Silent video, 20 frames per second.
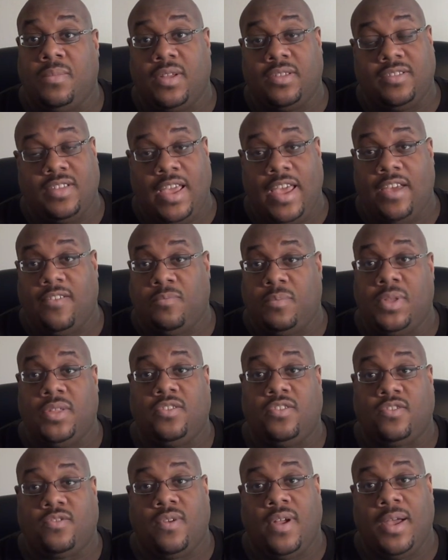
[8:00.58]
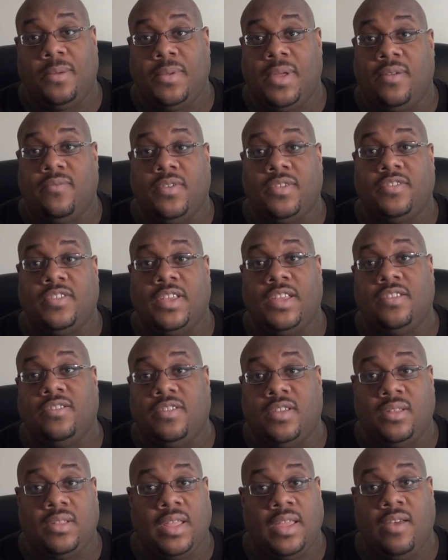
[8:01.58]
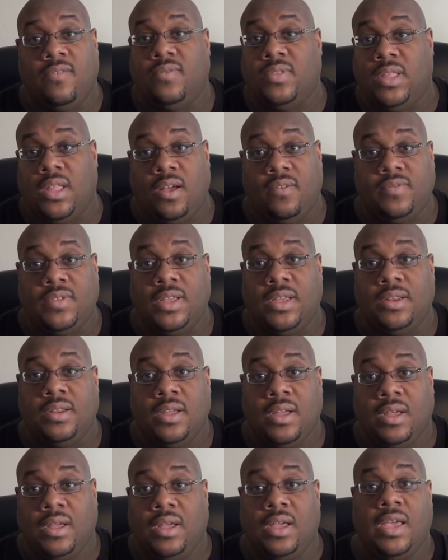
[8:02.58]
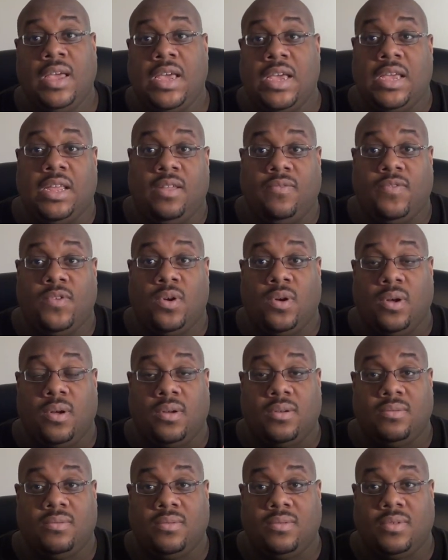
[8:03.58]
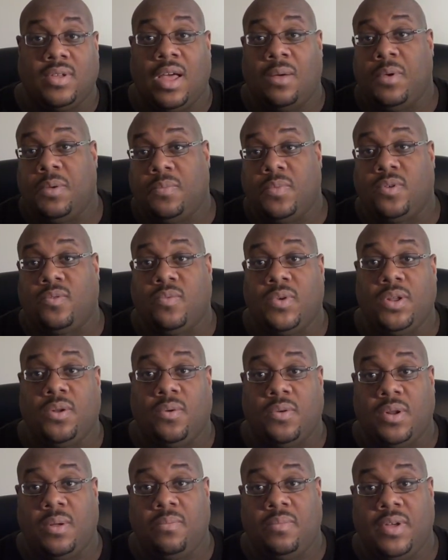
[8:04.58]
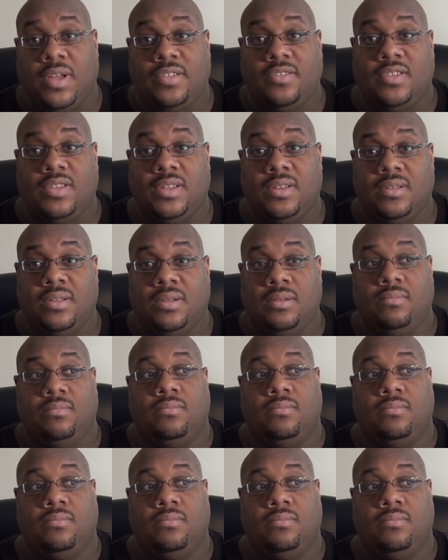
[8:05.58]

much have been subscribed ever since and have loved it. And if you're a comic book reader on a budget,